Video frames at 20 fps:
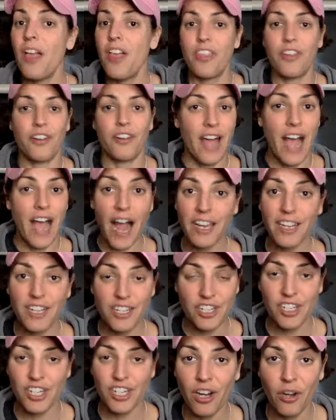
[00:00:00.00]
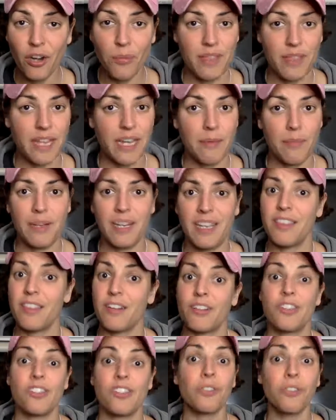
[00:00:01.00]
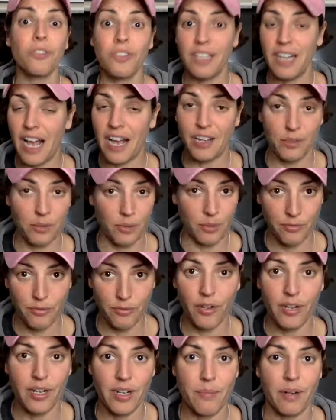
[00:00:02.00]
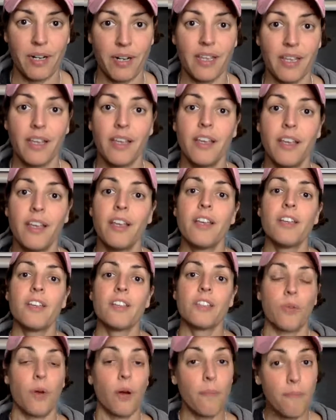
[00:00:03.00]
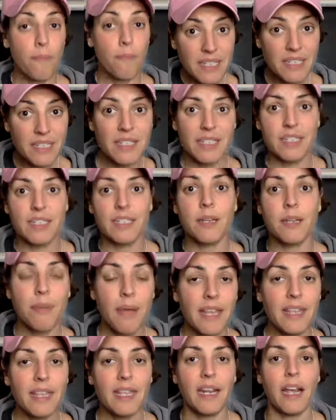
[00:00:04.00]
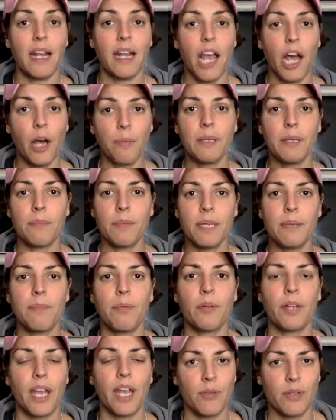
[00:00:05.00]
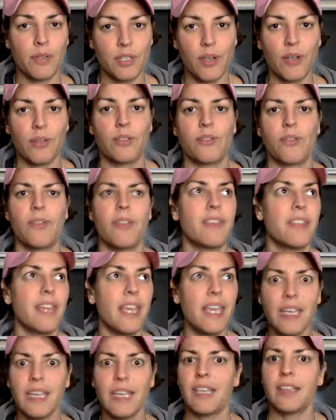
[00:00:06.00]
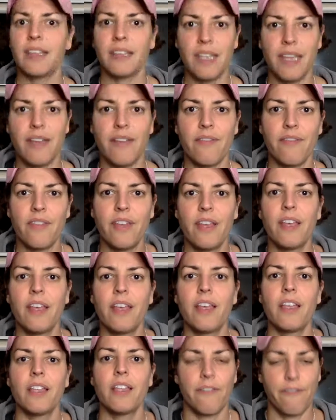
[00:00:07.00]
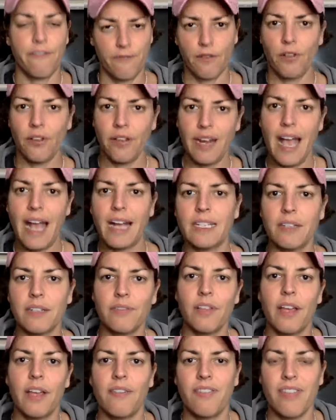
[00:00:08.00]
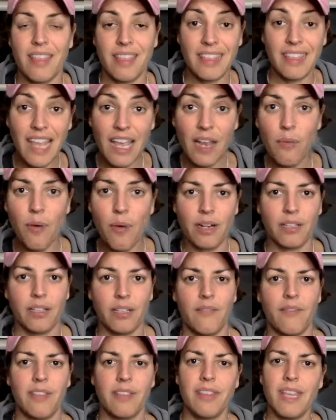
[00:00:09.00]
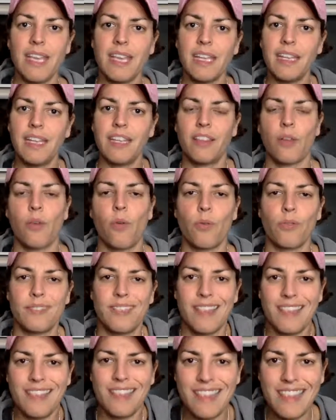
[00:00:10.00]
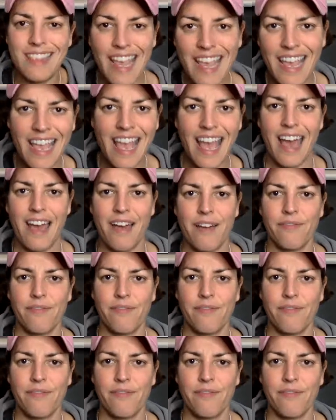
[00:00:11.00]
They're not going to share it with anybody, and they're certainly not going to refer anybody. So our business is dependent on helping people get results so that they can live the full and active life that they want to live, that they can hit the goals that they have.